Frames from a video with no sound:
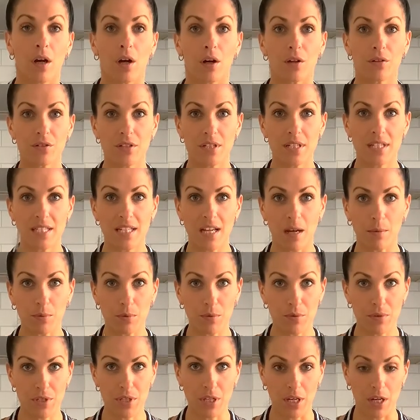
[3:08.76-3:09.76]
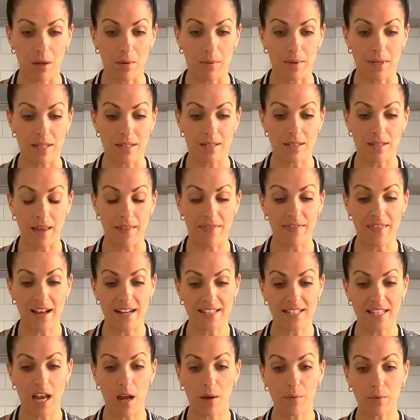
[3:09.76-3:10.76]
onto double skewers, and
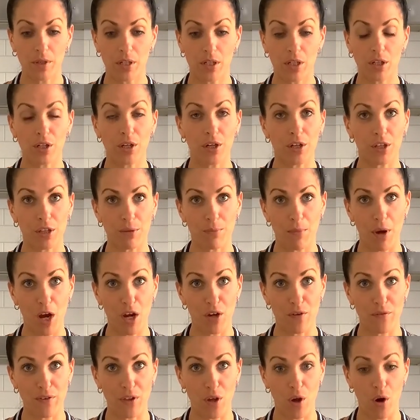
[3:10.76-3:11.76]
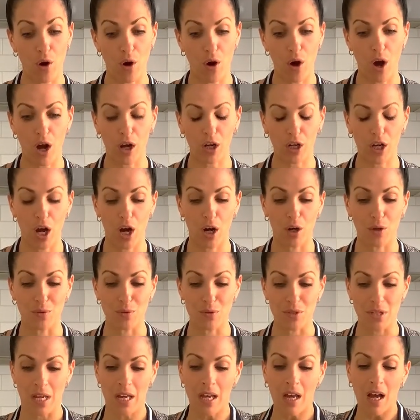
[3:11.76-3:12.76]
that's how we're going to cook them over the hot
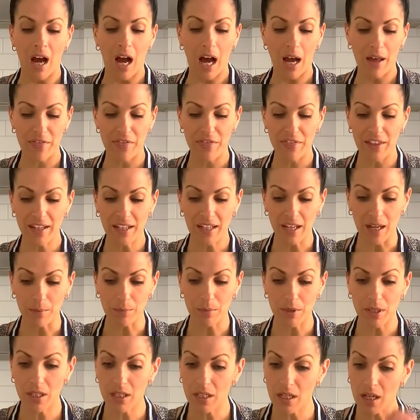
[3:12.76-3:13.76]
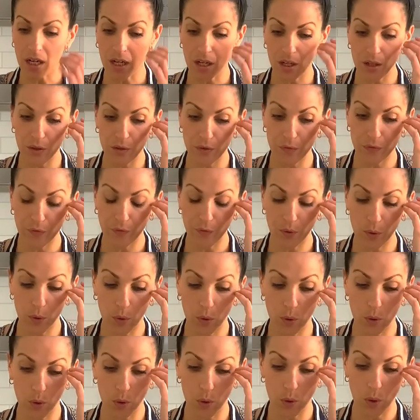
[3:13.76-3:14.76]
coals. I think I'm going to go
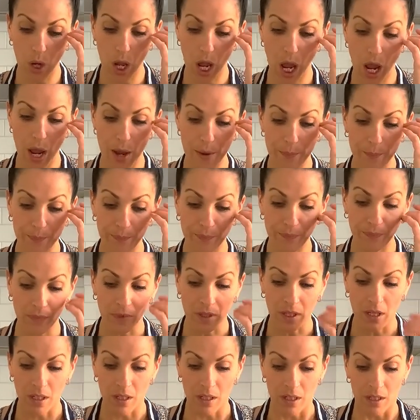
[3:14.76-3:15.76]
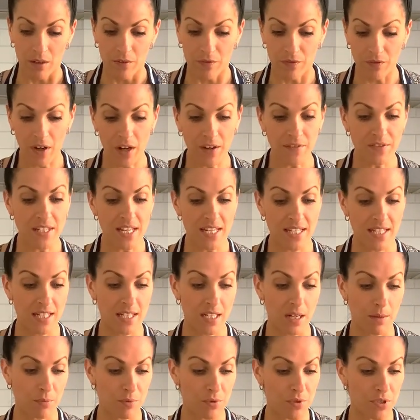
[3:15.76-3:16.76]
for 5 sets
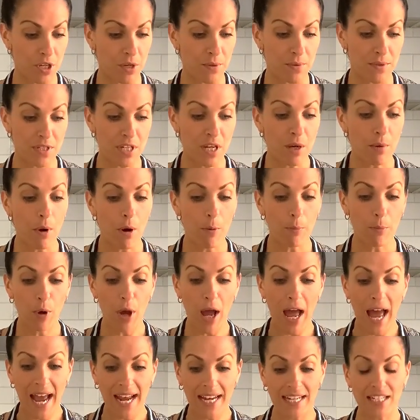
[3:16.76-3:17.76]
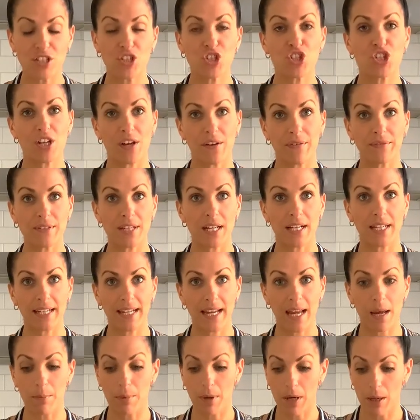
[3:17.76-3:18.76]
of double skewers, so I'll put 8 Şeftali
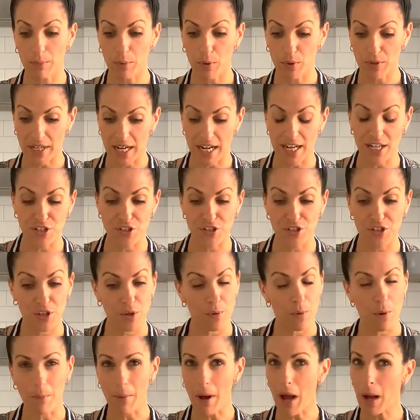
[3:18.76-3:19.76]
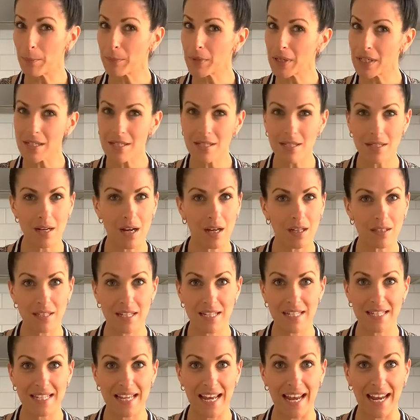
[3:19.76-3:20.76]
kebab on each skewer, but I'm going to start
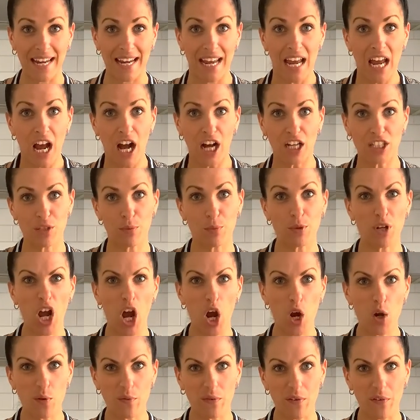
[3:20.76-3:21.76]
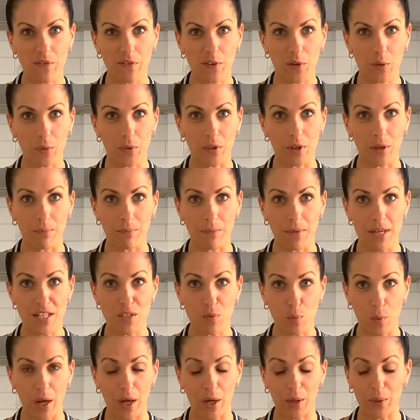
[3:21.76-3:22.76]
to see, I don't want to overfill them
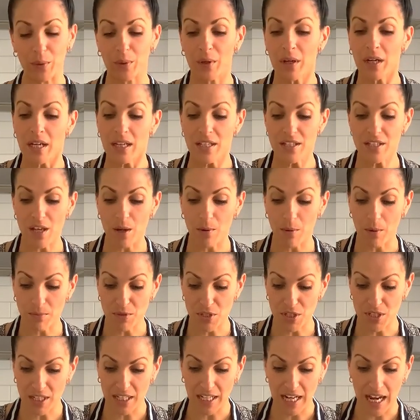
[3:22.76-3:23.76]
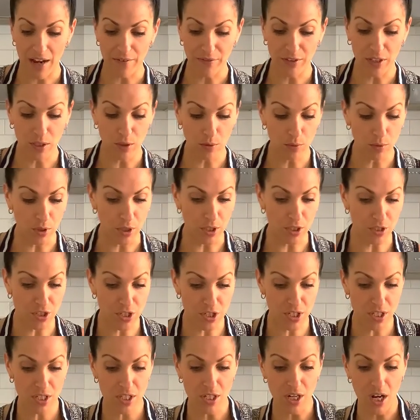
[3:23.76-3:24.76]
as well, so I'm just going to have a little look.
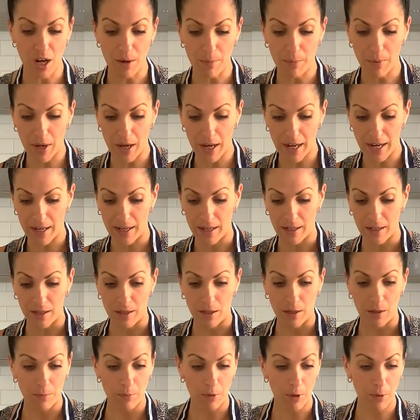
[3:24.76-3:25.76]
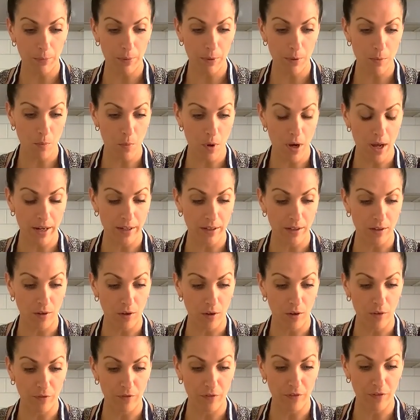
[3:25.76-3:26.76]
Just start by popping one
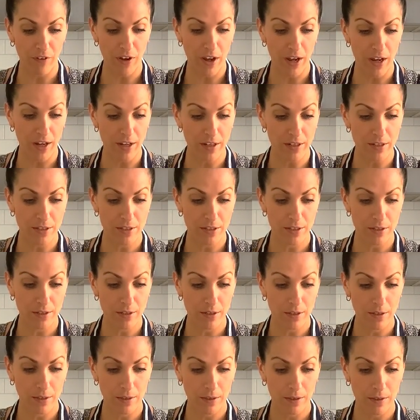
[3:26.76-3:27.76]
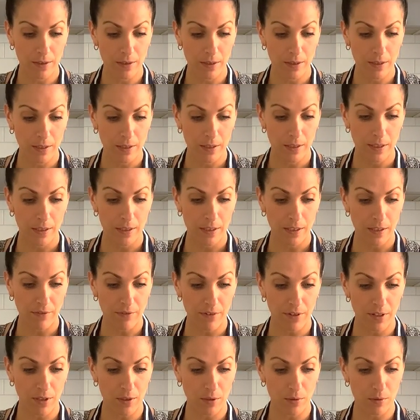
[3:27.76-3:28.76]
on first,
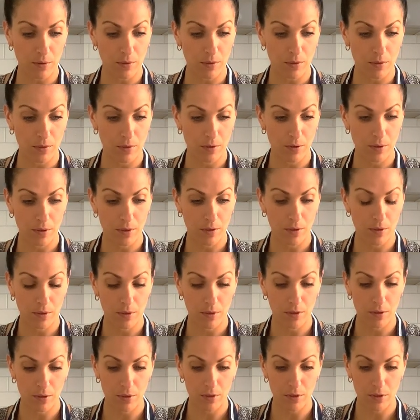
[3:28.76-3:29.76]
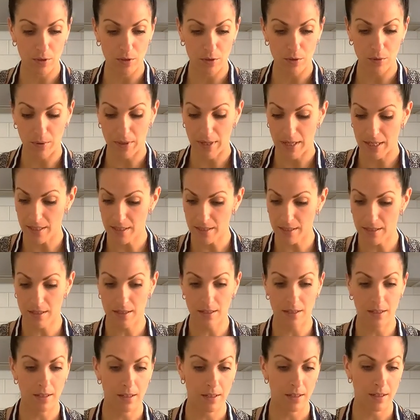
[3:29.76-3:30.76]
a little
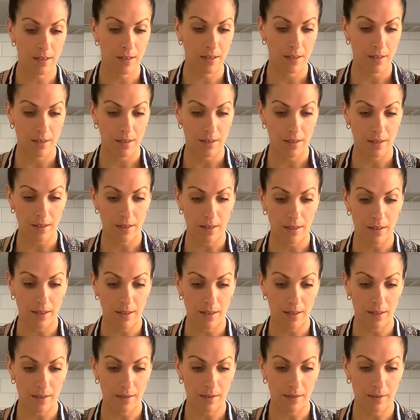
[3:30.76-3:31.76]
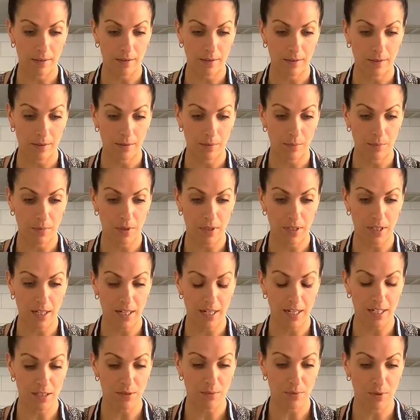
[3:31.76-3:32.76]
twist, and then put the
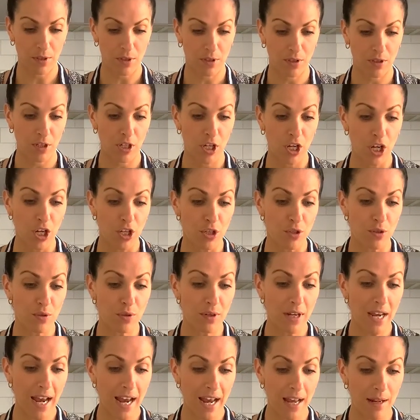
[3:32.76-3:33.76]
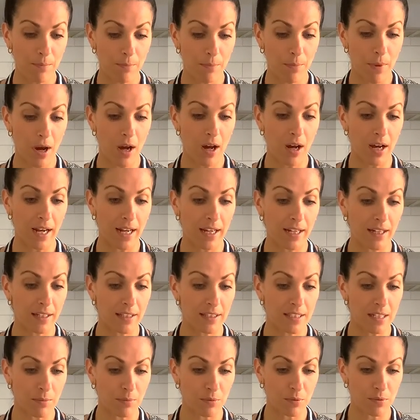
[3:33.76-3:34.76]
next one on. You can buy
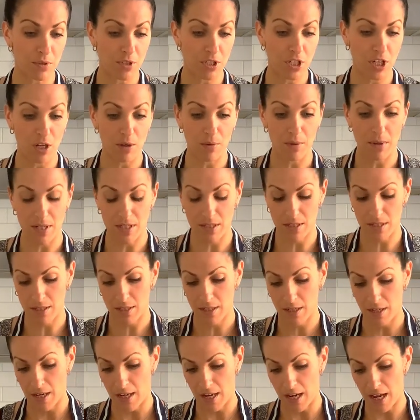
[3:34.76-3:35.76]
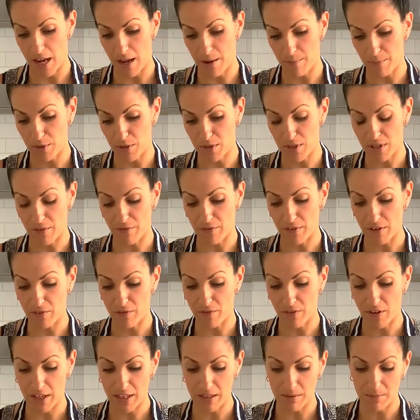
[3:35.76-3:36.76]
double skewers, you definitely
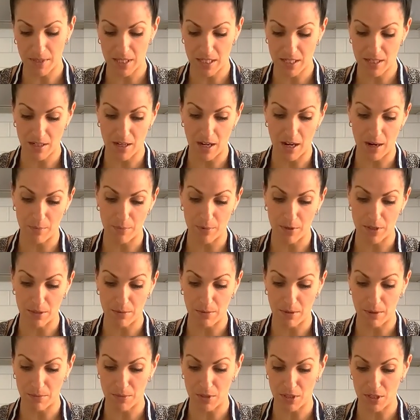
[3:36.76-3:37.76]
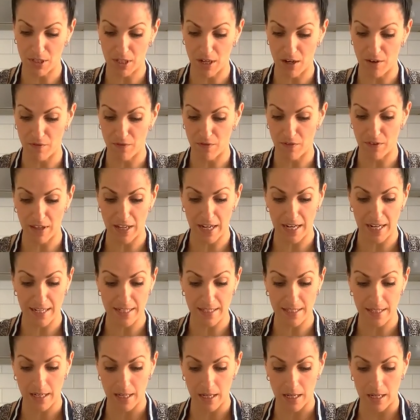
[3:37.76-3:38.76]
find them in Cyprus, but I'm just going for
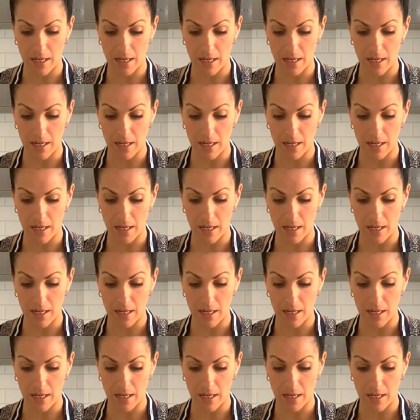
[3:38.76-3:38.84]
these.